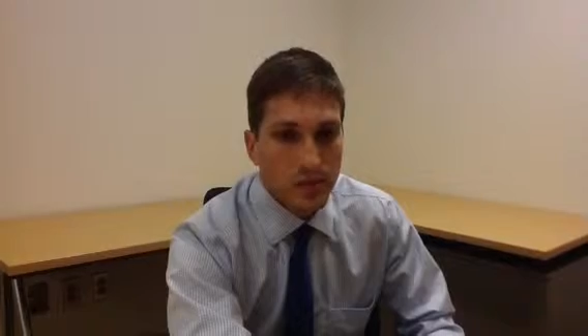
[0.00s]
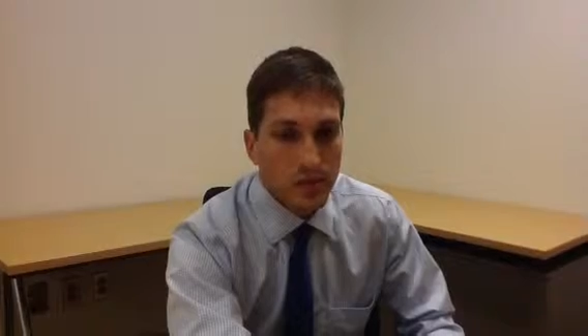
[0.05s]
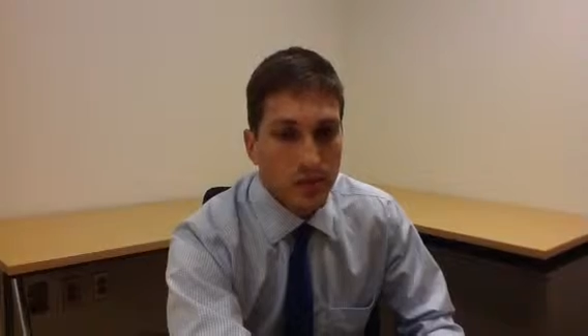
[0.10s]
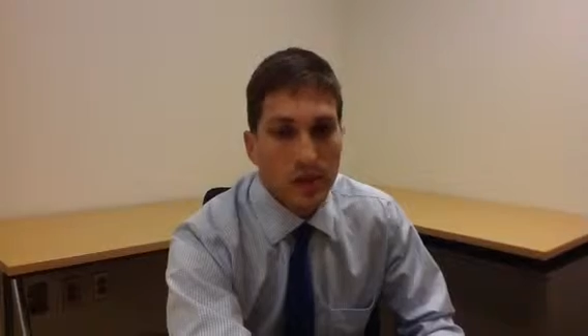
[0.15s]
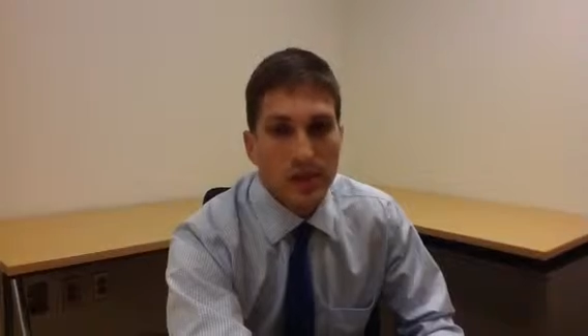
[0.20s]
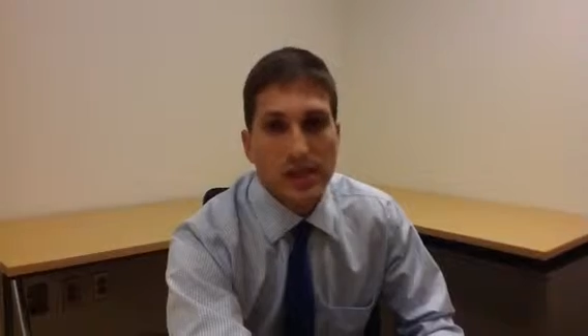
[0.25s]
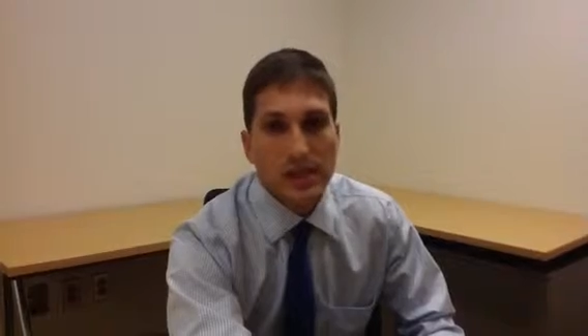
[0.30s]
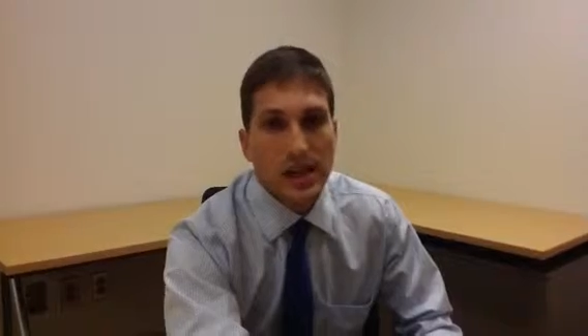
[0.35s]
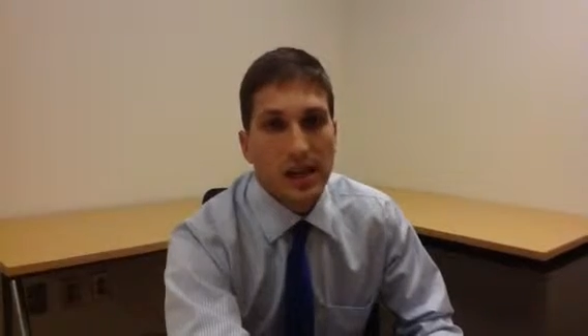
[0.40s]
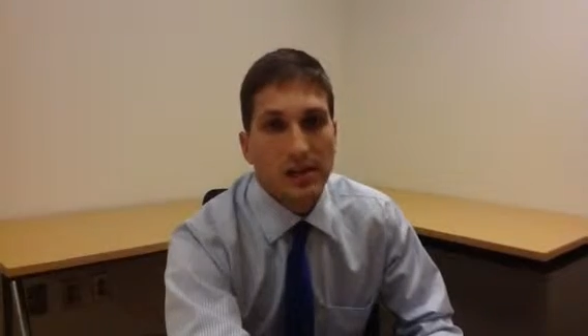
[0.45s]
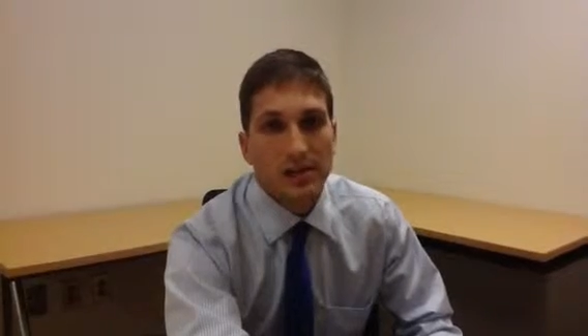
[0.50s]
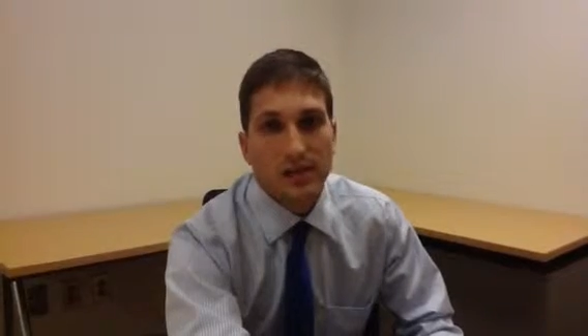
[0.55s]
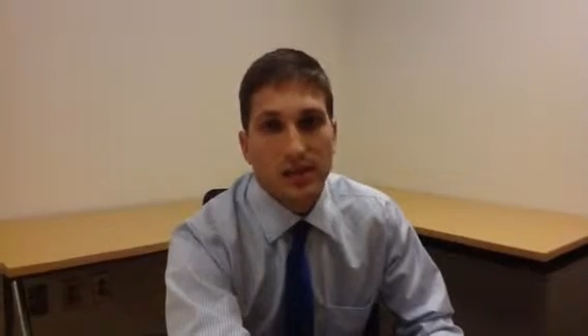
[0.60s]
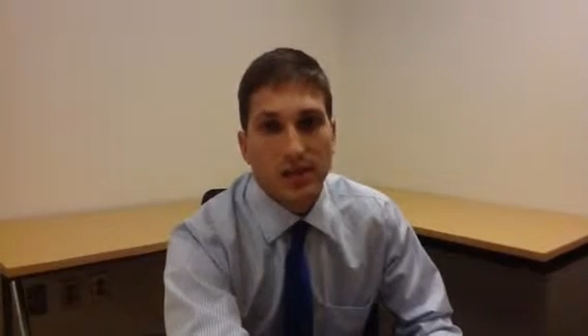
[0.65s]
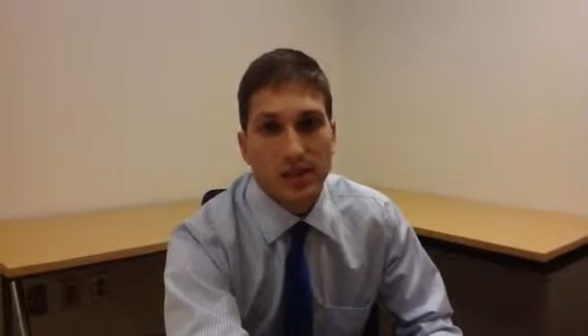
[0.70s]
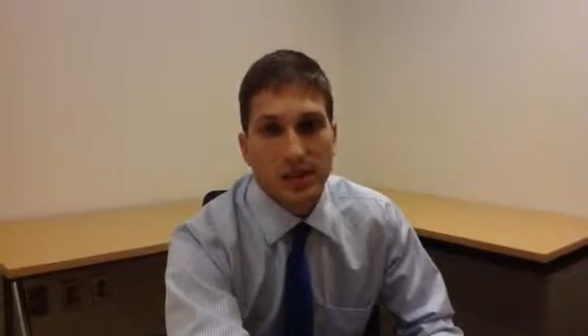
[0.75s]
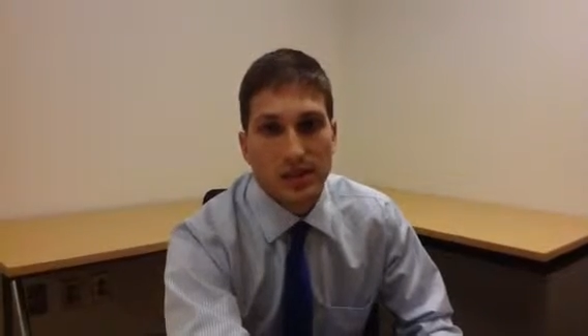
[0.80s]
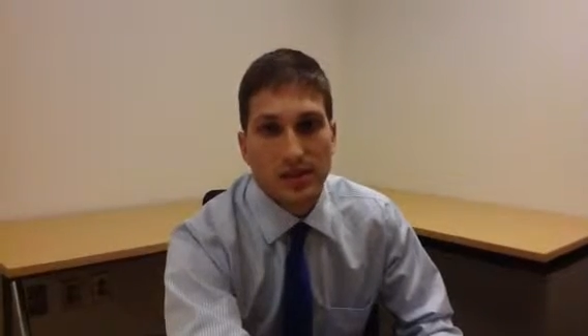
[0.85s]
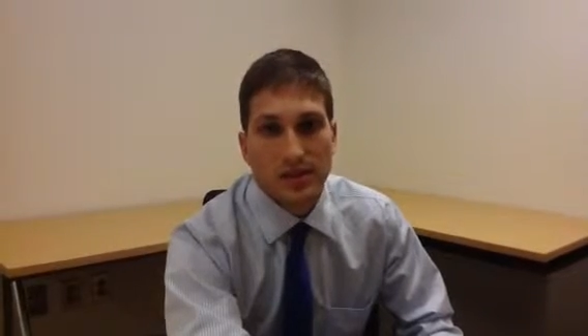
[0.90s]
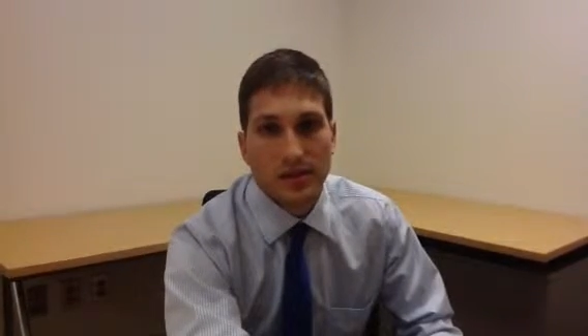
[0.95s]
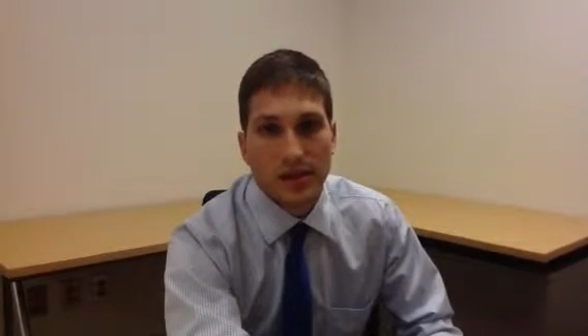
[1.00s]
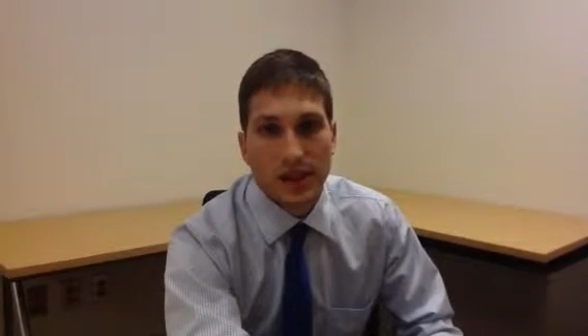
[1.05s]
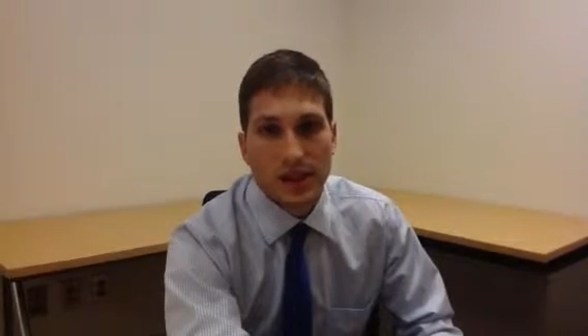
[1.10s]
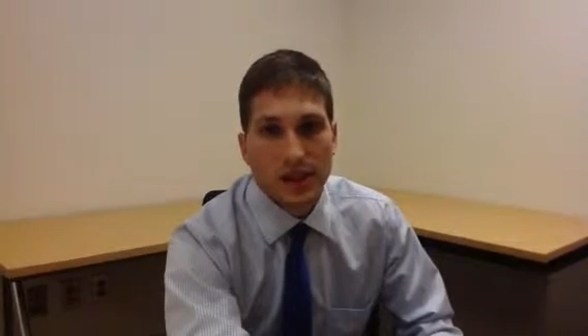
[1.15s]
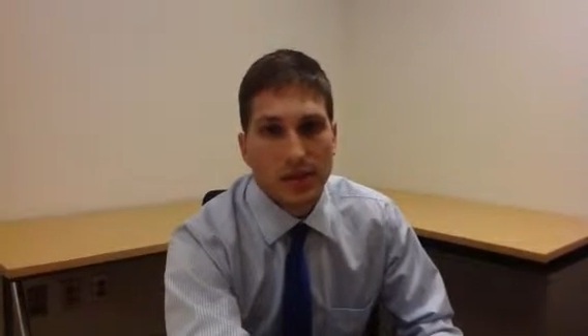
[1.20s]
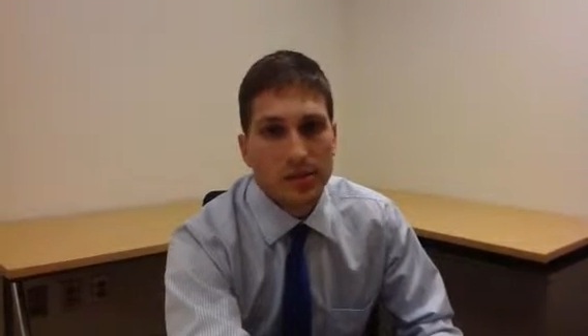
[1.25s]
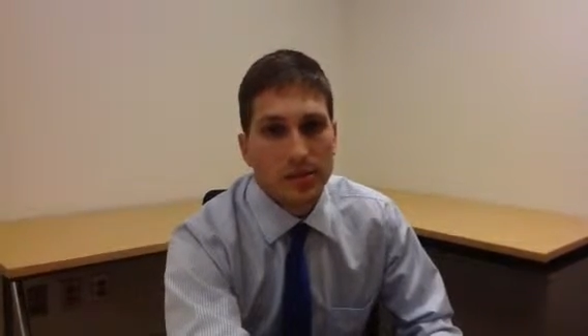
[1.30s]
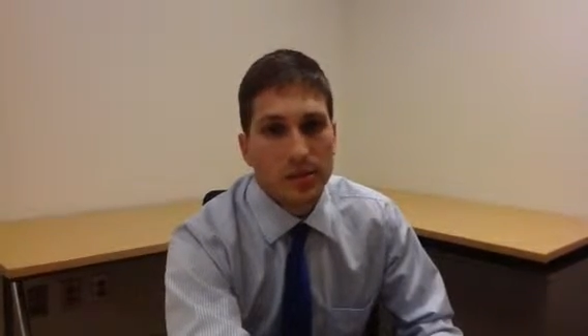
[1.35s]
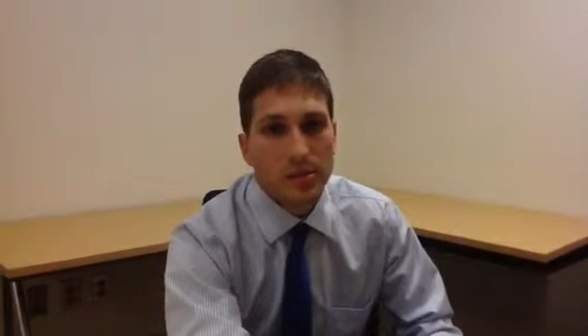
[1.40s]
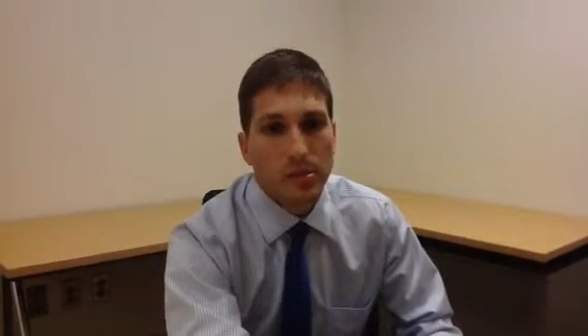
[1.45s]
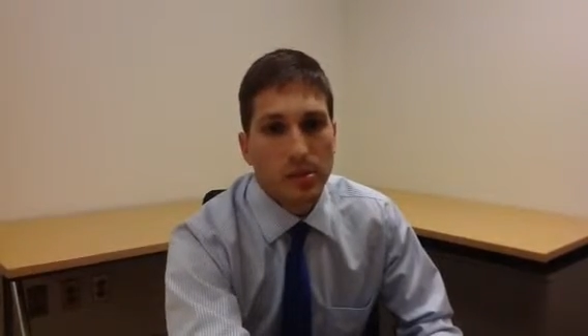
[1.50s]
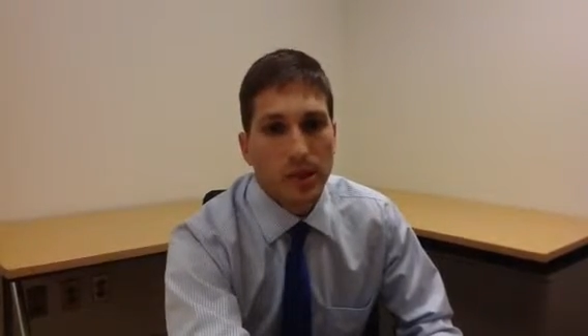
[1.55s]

was not fully developed,